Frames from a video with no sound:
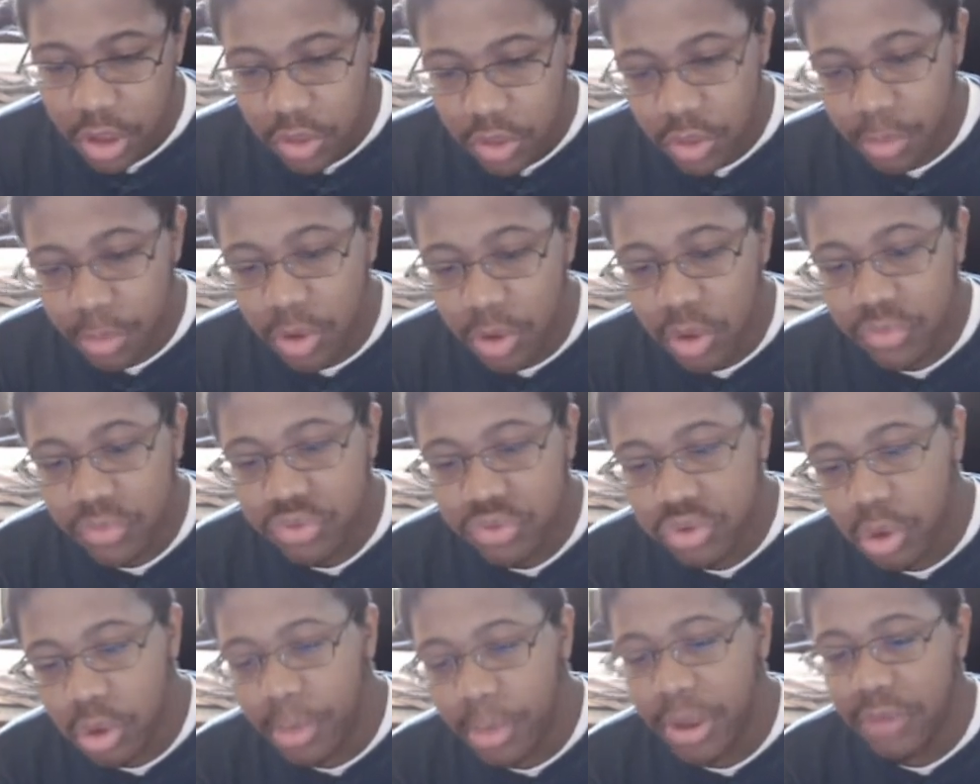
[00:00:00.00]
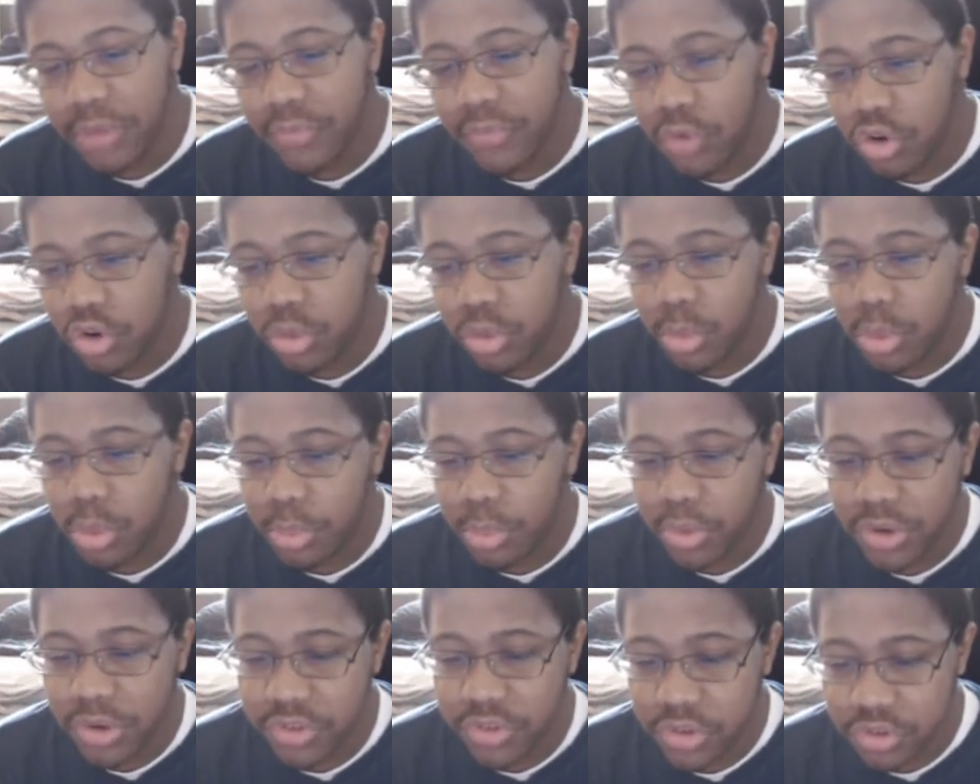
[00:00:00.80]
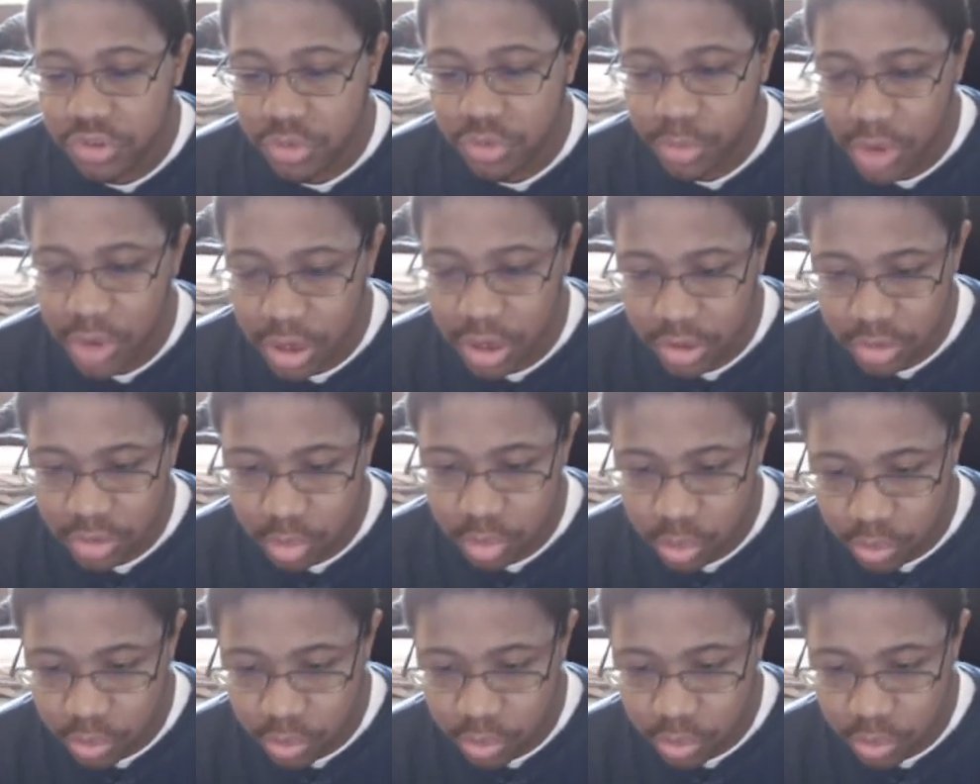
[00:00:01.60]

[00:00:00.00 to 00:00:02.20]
The move storming a former president's pri-